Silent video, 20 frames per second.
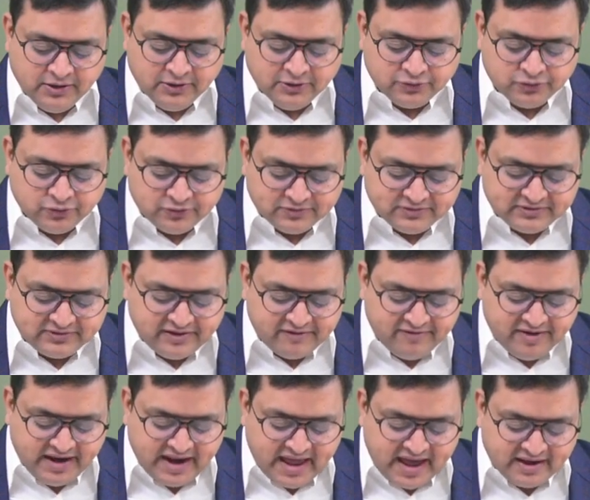So
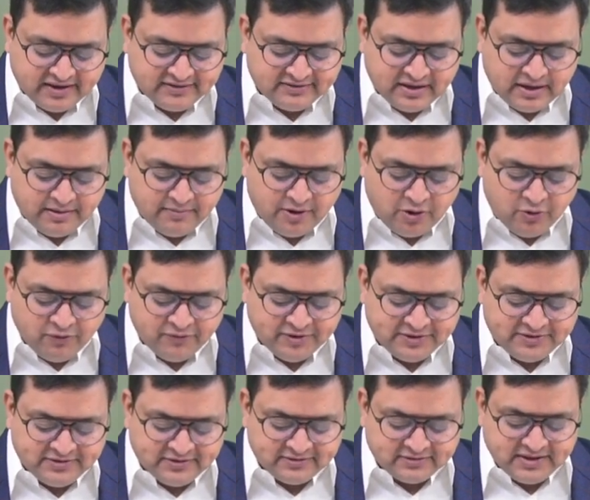7 lakh is the amount
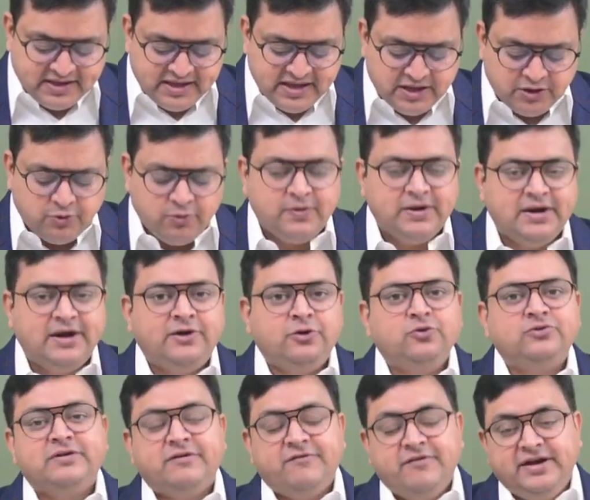which is equivalent
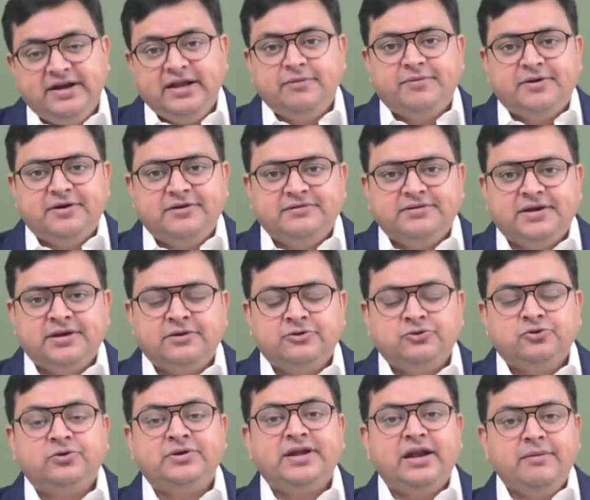to 70%.
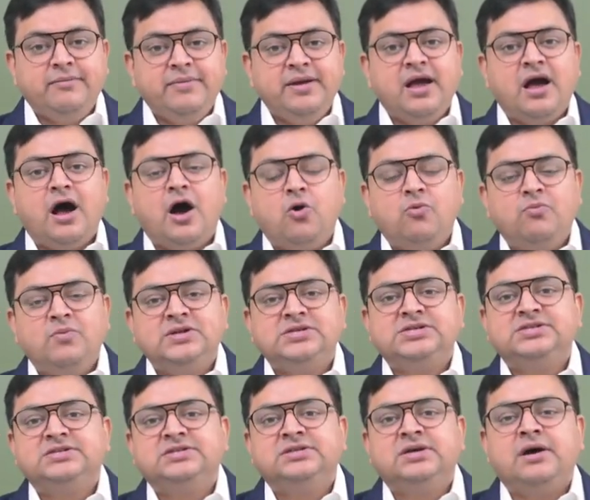So tell me how much
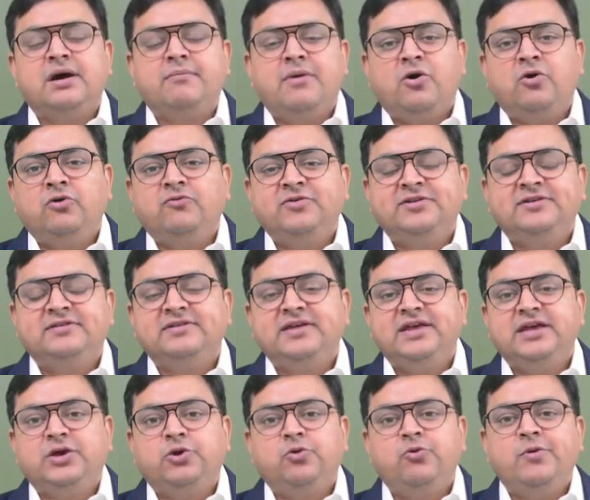is the amount which is
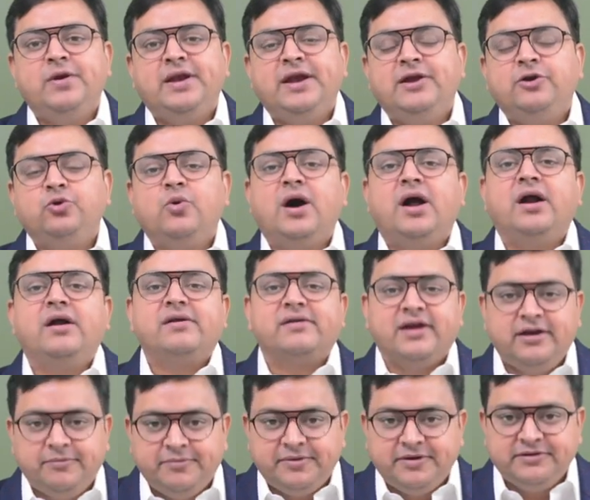equivalent to
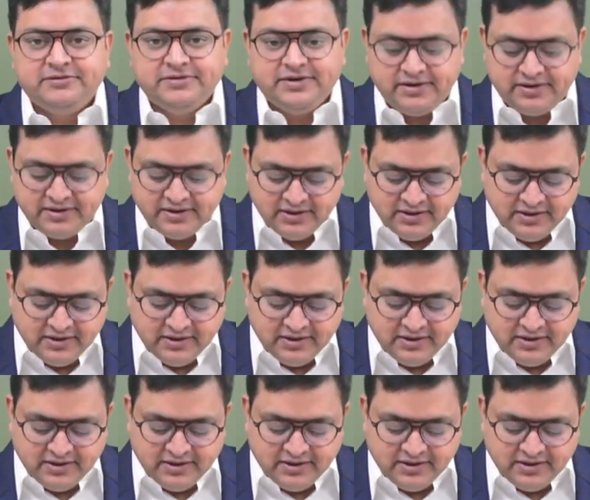100%.